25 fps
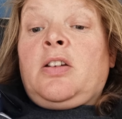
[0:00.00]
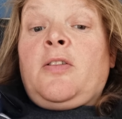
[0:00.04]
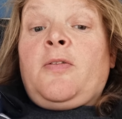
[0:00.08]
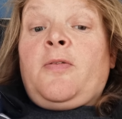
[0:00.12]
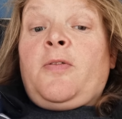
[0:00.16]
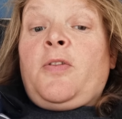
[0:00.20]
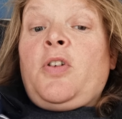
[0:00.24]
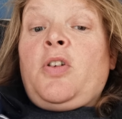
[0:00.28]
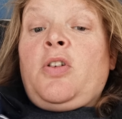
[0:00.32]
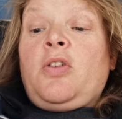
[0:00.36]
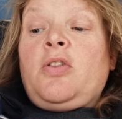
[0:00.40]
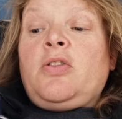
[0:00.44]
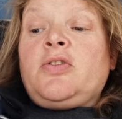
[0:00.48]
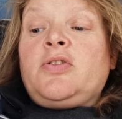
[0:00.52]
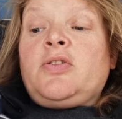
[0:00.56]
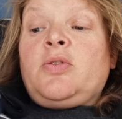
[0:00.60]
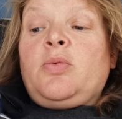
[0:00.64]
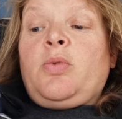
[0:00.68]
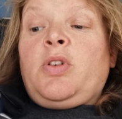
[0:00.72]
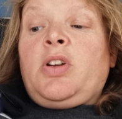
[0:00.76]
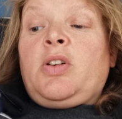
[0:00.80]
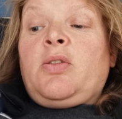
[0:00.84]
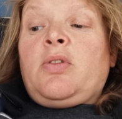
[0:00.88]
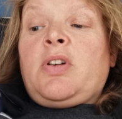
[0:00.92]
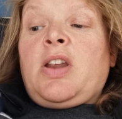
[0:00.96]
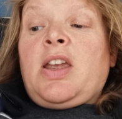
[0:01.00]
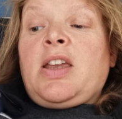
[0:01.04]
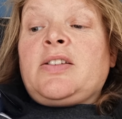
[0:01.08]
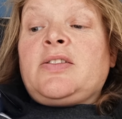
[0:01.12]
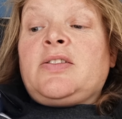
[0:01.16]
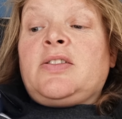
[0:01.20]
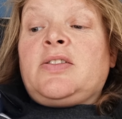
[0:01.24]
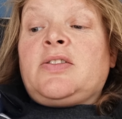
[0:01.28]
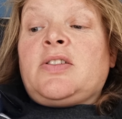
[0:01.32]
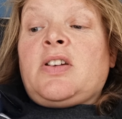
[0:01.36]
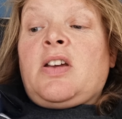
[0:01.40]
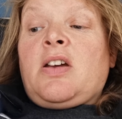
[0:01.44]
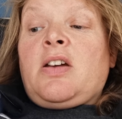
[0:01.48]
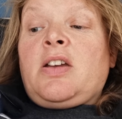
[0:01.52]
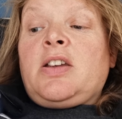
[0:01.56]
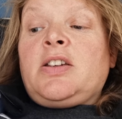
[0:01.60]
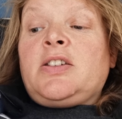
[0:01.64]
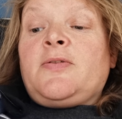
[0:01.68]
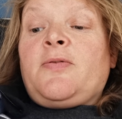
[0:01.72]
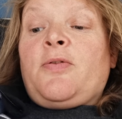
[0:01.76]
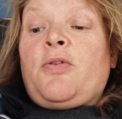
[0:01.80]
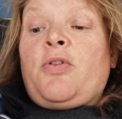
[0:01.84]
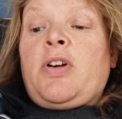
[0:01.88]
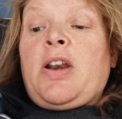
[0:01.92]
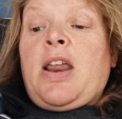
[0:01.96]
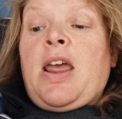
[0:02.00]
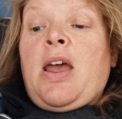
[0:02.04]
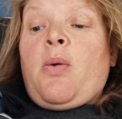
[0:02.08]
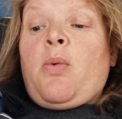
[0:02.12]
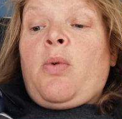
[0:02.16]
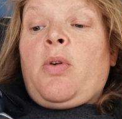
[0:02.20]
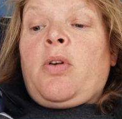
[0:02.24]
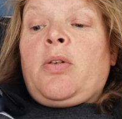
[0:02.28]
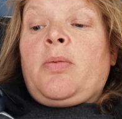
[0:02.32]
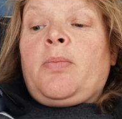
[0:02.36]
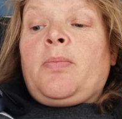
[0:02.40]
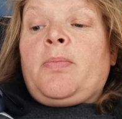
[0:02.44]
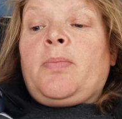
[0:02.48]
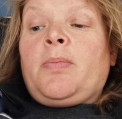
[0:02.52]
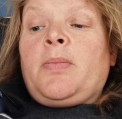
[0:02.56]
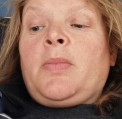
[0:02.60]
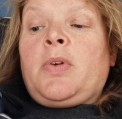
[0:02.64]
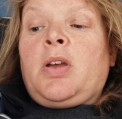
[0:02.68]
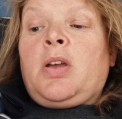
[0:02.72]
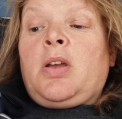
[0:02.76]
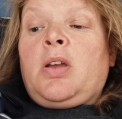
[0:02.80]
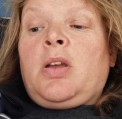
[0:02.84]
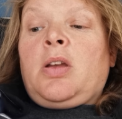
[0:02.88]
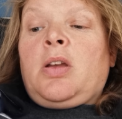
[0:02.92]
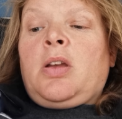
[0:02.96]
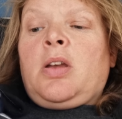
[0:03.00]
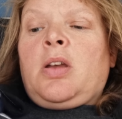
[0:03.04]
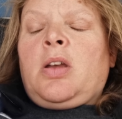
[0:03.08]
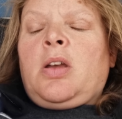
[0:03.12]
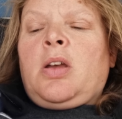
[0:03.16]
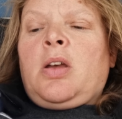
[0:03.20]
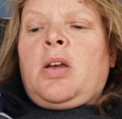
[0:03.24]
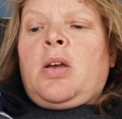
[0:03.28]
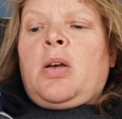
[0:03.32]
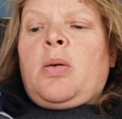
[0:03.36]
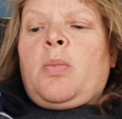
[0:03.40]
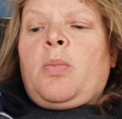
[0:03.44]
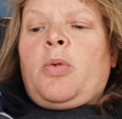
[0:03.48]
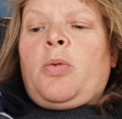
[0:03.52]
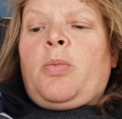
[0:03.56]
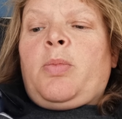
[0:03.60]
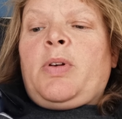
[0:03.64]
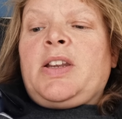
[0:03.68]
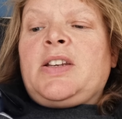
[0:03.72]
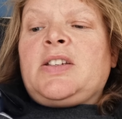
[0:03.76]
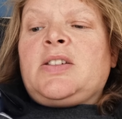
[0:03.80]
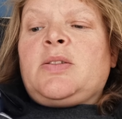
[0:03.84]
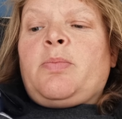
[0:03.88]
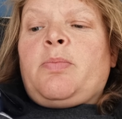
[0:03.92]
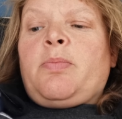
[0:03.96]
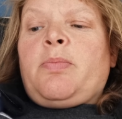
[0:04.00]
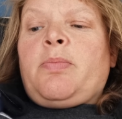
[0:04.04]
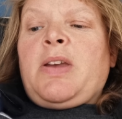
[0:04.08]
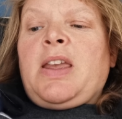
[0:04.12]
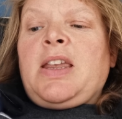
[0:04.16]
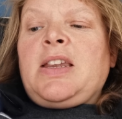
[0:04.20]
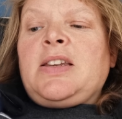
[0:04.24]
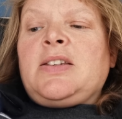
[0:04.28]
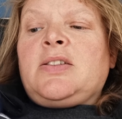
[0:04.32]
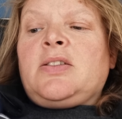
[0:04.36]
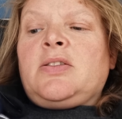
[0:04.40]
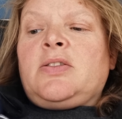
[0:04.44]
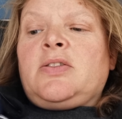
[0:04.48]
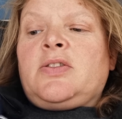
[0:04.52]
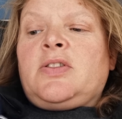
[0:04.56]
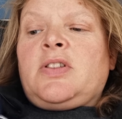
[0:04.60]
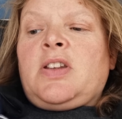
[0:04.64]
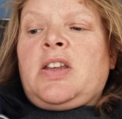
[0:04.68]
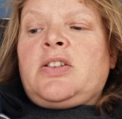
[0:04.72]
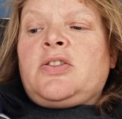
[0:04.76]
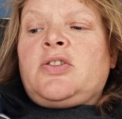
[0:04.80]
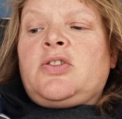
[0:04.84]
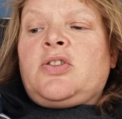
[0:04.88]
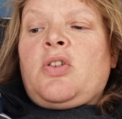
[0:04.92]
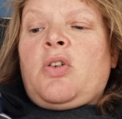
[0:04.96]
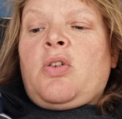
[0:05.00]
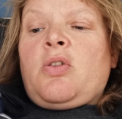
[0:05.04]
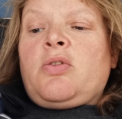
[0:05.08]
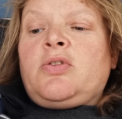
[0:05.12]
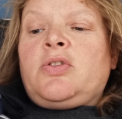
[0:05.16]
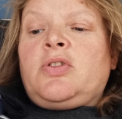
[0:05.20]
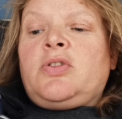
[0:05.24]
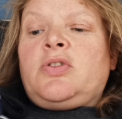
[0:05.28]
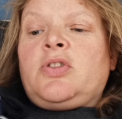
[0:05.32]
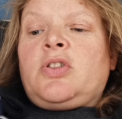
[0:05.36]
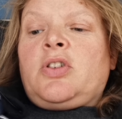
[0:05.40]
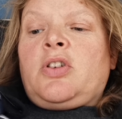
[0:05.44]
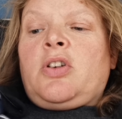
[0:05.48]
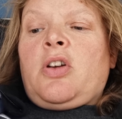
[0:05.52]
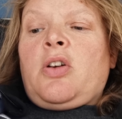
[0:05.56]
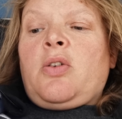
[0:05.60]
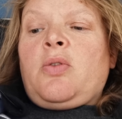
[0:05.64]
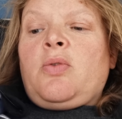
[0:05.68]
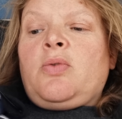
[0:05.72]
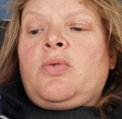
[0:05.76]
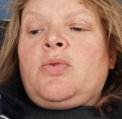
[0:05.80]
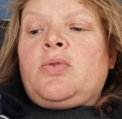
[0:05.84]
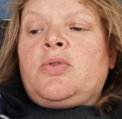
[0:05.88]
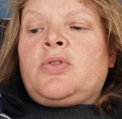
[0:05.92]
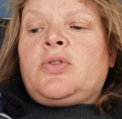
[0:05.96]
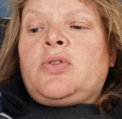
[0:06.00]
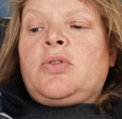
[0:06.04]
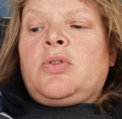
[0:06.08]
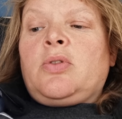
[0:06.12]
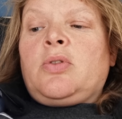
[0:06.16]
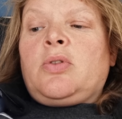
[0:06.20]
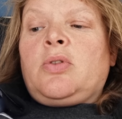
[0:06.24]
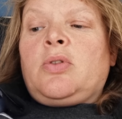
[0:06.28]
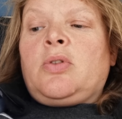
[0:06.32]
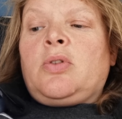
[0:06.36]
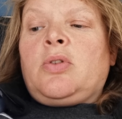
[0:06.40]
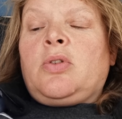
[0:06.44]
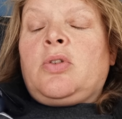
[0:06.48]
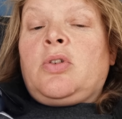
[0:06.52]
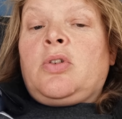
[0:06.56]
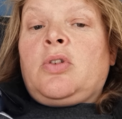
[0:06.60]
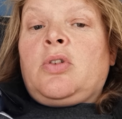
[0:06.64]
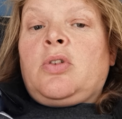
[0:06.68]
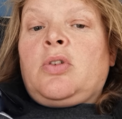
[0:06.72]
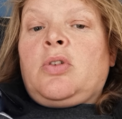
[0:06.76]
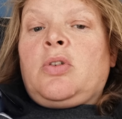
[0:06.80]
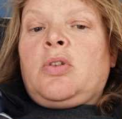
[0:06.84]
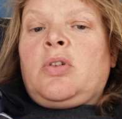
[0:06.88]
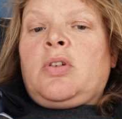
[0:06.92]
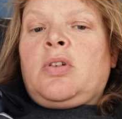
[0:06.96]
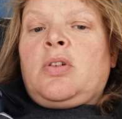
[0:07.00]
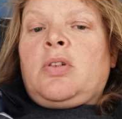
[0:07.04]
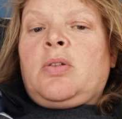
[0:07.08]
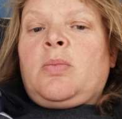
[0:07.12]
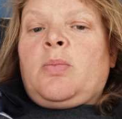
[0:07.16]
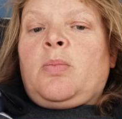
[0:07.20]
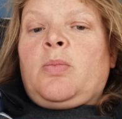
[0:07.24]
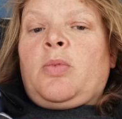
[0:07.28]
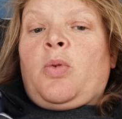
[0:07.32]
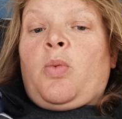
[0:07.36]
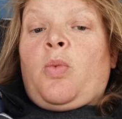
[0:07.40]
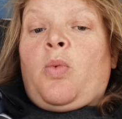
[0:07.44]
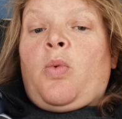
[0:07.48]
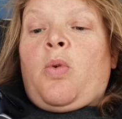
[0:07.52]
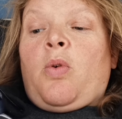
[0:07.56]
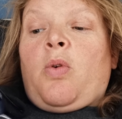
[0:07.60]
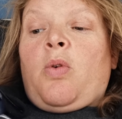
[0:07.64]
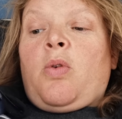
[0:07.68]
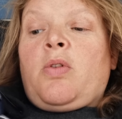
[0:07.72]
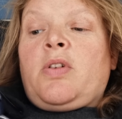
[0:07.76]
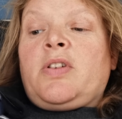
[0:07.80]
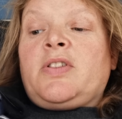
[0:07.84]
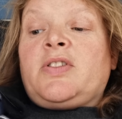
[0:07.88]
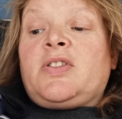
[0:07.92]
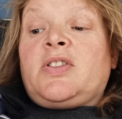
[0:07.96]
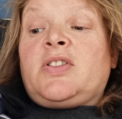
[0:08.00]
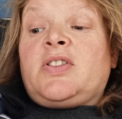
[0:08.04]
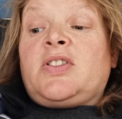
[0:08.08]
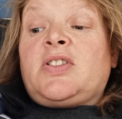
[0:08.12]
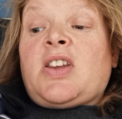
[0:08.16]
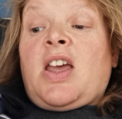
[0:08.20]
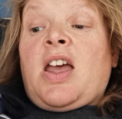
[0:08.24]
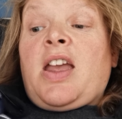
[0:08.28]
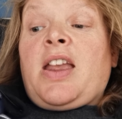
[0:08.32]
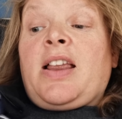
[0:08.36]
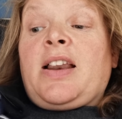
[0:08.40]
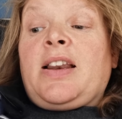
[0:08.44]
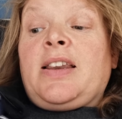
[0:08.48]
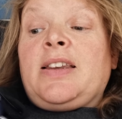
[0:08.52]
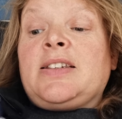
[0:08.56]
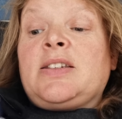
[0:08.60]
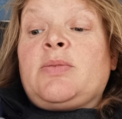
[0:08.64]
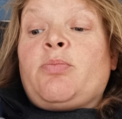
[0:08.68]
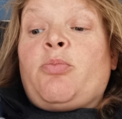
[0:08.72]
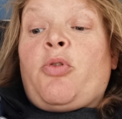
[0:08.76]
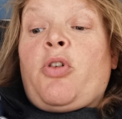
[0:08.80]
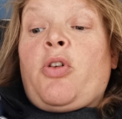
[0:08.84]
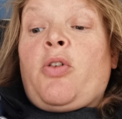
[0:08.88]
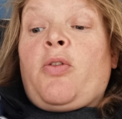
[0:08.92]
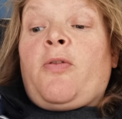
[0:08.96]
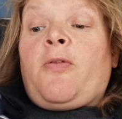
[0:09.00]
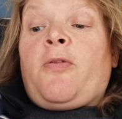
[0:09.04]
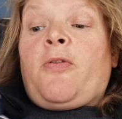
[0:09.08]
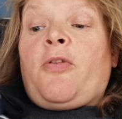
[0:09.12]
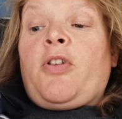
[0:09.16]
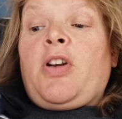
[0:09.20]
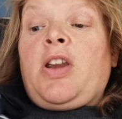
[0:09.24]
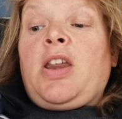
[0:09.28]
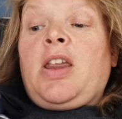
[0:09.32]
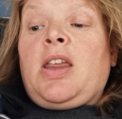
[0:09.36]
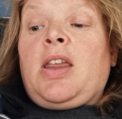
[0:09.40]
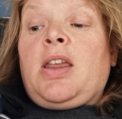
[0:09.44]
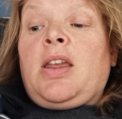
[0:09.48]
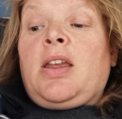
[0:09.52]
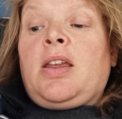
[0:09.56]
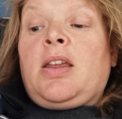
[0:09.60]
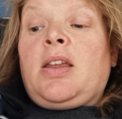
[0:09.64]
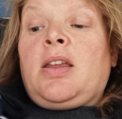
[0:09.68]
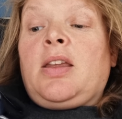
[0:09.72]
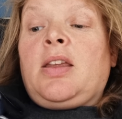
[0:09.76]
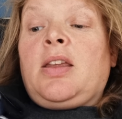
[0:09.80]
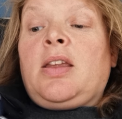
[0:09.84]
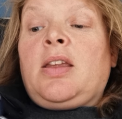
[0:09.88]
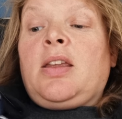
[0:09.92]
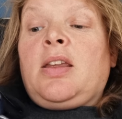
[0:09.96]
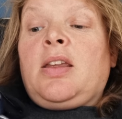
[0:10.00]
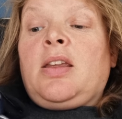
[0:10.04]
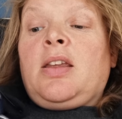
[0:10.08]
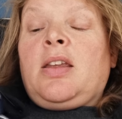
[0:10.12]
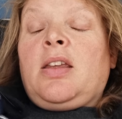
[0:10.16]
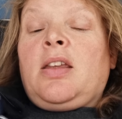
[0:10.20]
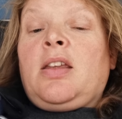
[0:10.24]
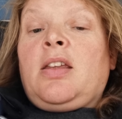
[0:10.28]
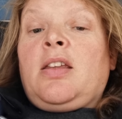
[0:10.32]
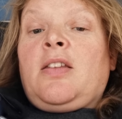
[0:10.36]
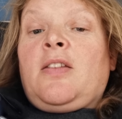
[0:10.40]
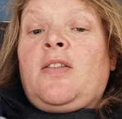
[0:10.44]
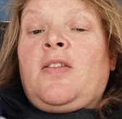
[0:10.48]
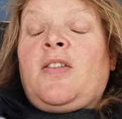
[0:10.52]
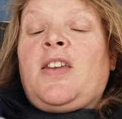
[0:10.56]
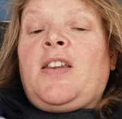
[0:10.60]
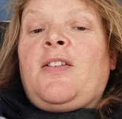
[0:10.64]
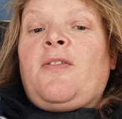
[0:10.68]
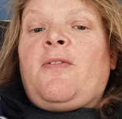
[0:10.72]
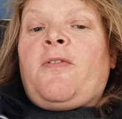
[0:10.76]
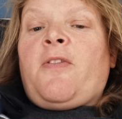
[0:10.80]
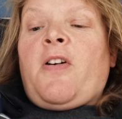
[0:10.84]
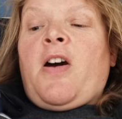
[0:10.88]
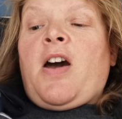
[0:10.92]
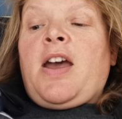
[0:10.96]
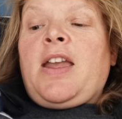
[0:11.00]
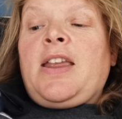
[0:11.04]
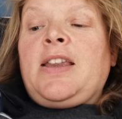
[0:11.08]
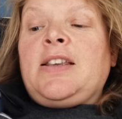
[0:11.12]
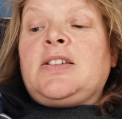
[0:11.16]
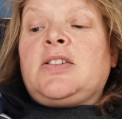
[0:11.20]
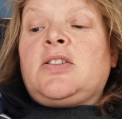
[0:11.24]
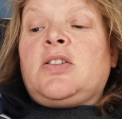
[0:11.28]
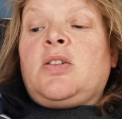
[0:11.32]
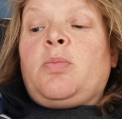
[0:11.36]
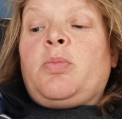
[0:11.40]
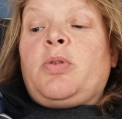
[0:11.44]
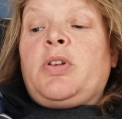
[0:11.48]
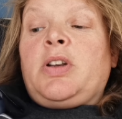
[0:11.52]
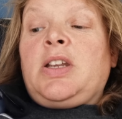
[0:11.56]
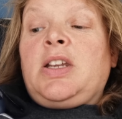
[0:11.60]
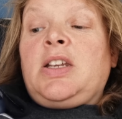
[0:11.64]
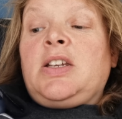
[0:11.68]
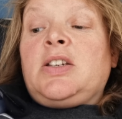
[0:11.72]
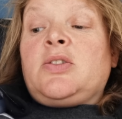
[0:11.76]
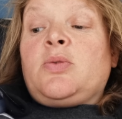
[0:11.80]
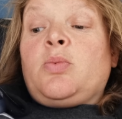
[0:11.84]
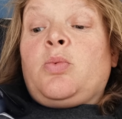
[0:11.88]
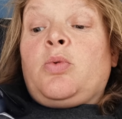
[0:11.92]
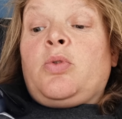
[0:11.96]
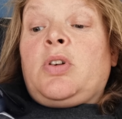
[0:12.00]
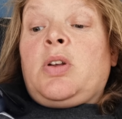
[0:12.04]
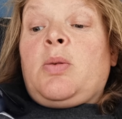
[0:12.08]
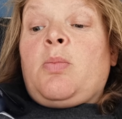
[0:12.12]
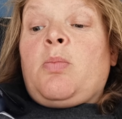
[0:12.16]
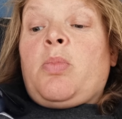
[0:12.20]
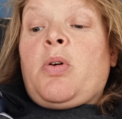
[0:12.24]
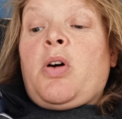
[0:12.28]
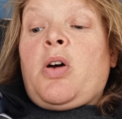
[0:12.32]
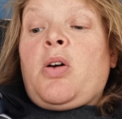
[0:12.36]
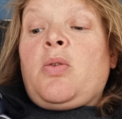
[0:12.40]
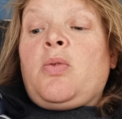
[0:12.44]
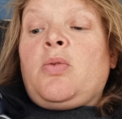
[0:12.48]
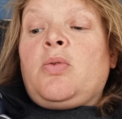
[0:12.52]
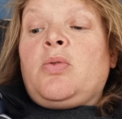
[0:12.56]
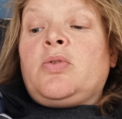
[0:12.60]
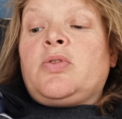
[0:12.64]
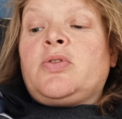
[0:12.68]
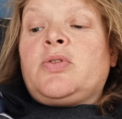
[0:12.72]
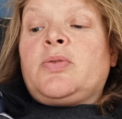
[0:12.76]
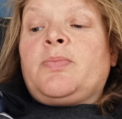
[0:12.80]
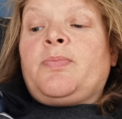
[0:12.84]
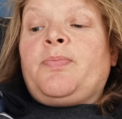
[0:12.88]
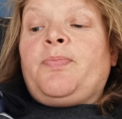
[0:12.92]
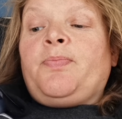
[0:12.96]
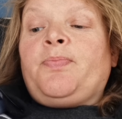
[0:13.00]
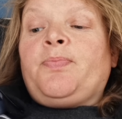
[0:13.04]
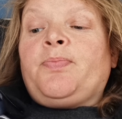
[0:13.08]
At first, we could exercise for an hour. Public spaces then started to close, but walkers and cyclists broke free, then fines the police would impose.